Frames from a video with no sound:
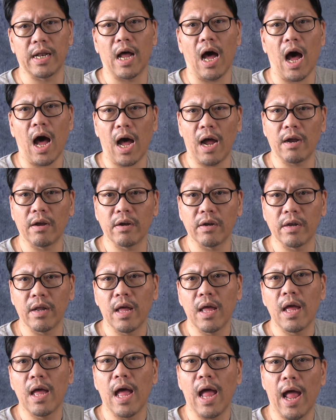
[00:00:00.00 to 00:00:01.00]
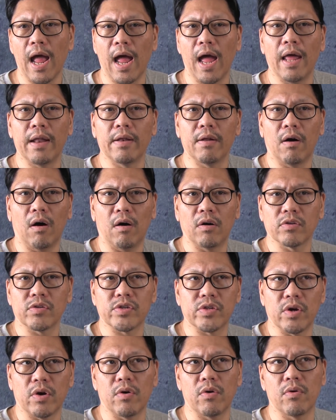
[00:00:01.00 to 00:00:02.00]
and iron, and
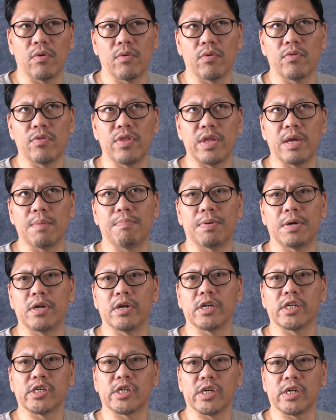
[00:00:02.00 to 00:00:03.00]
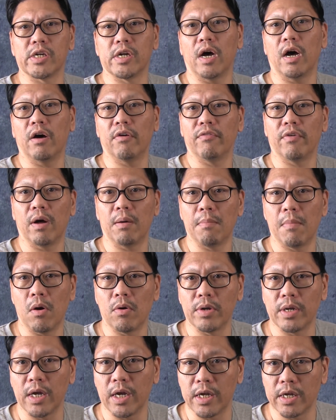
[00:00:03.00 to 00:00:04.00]
also the production of
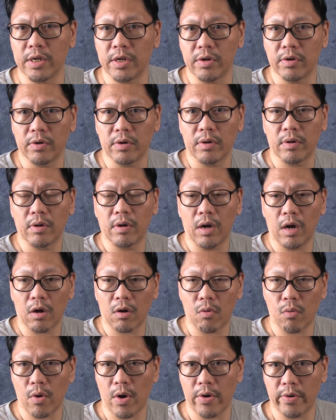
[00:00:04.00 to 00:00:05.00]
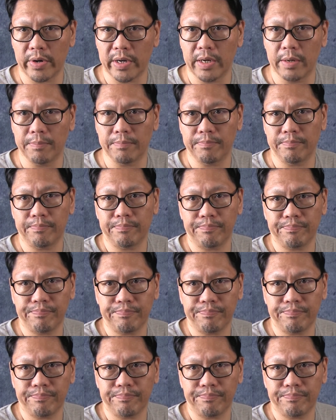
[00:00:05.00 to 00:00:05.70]
ammonia in your aquarium.